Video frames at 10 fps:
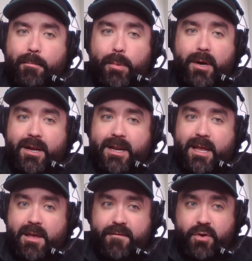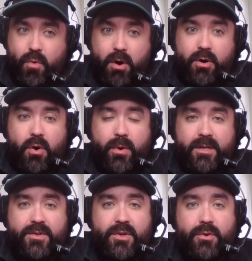But if you are
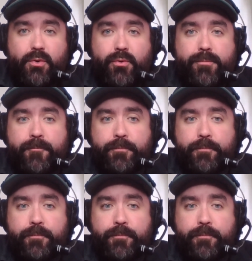going to